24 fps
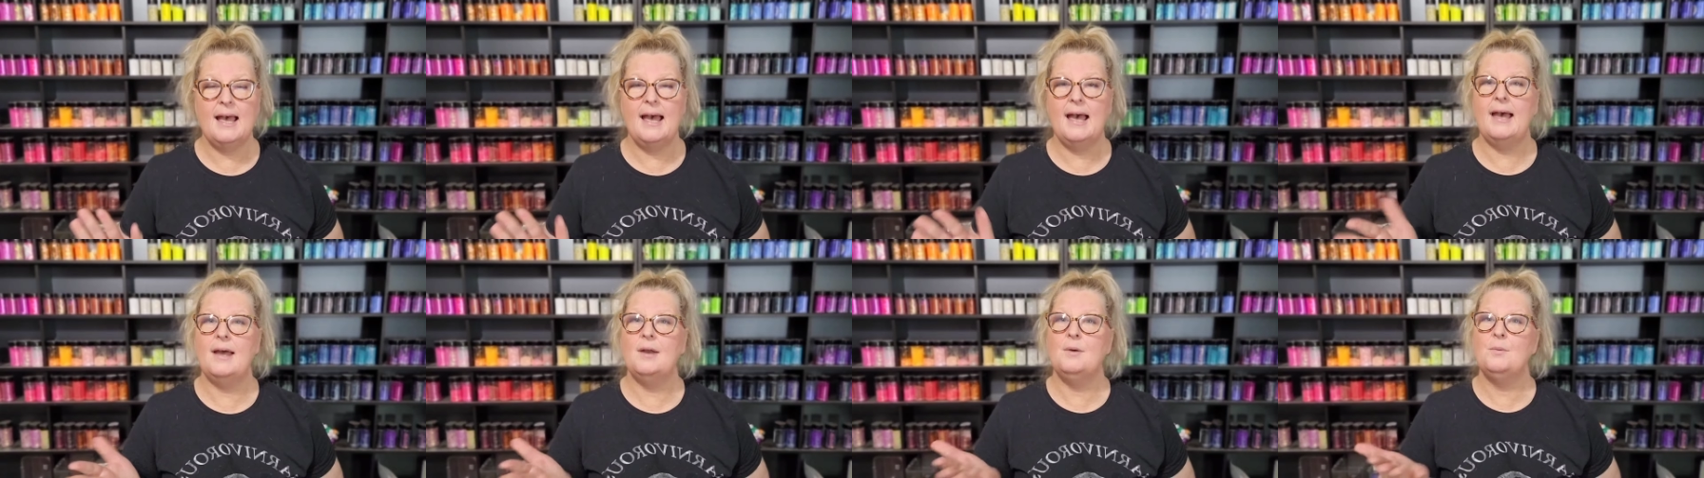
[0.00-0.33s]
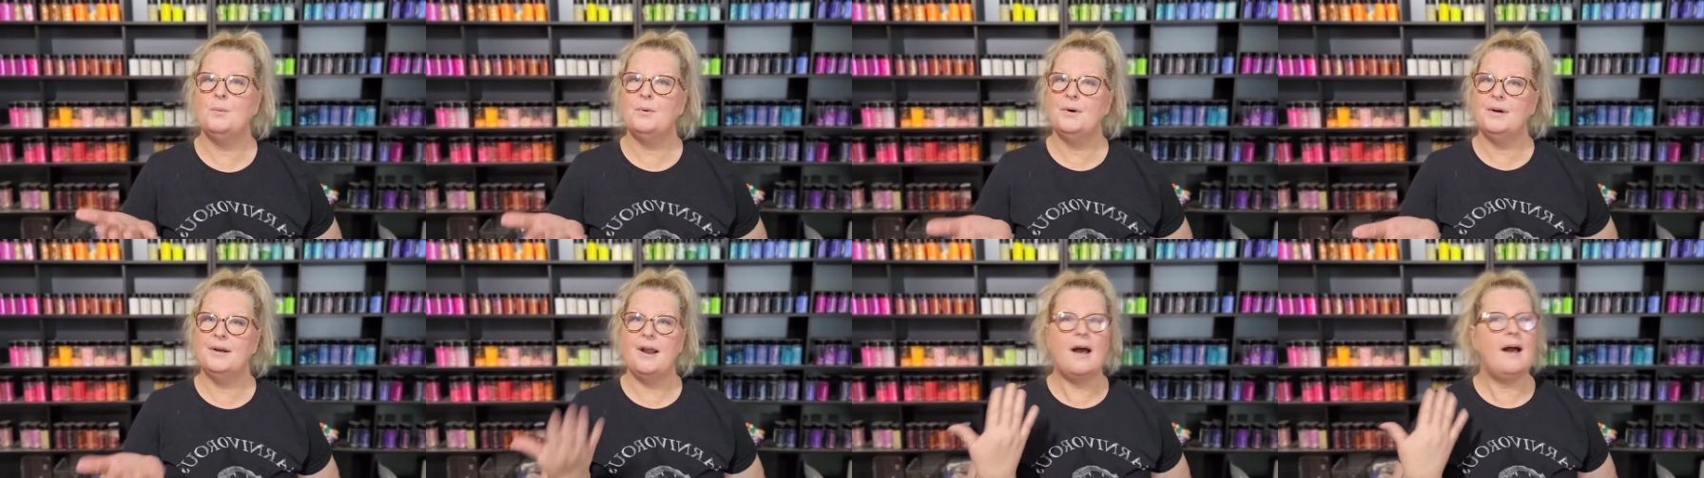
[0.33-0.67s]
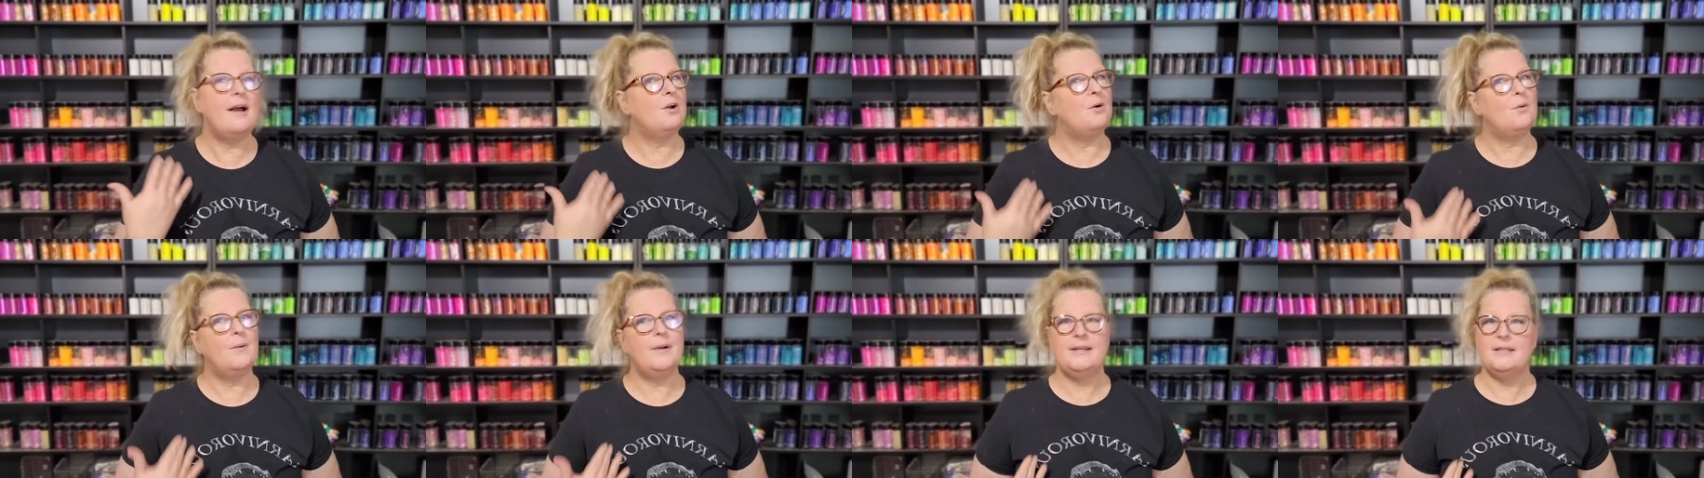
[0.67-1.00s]
and we're
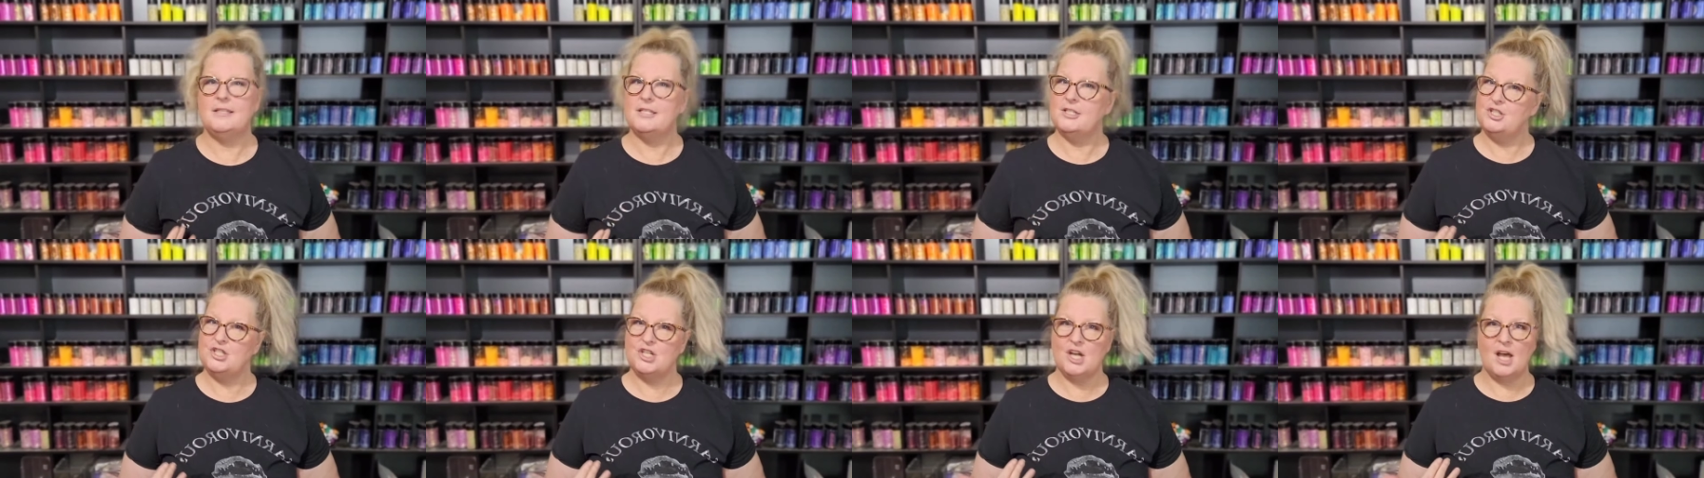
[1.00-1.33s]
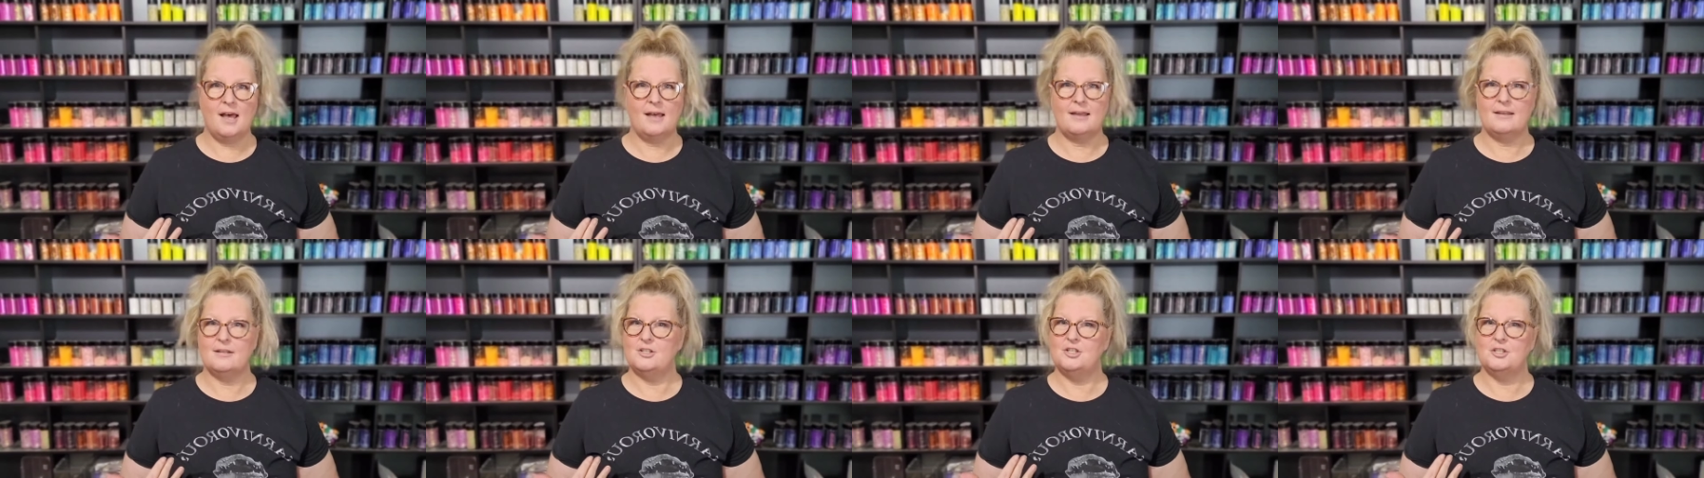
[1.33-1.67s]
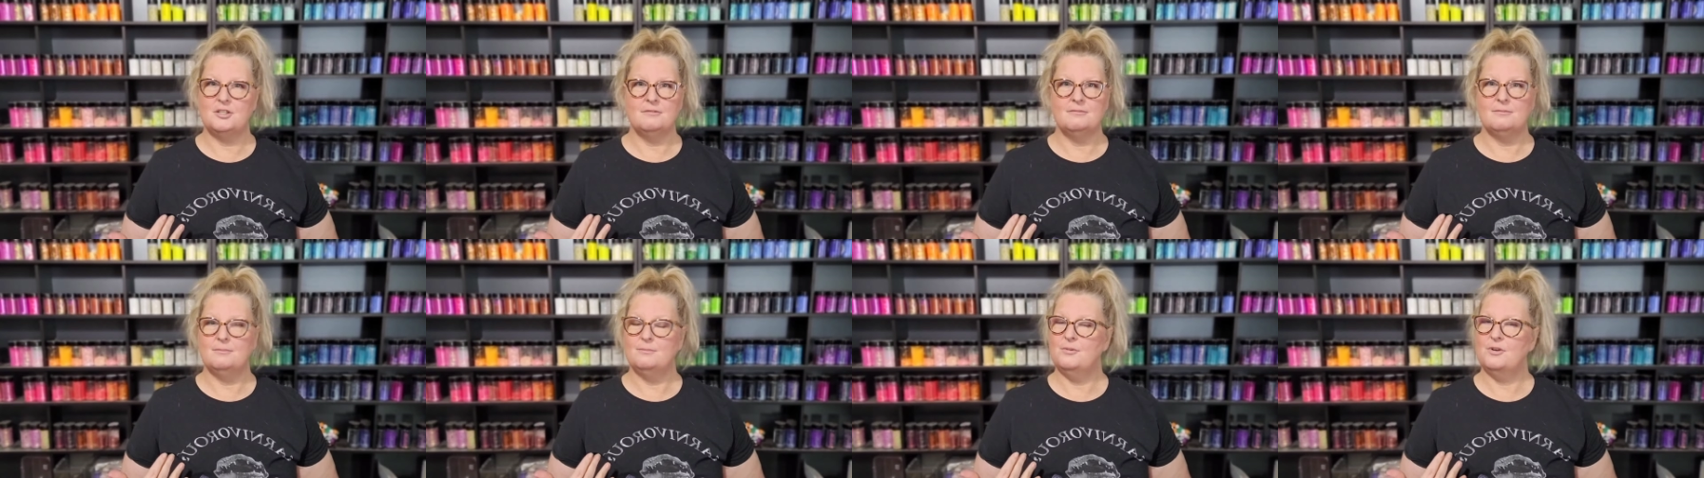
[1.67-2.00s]
not going to judge.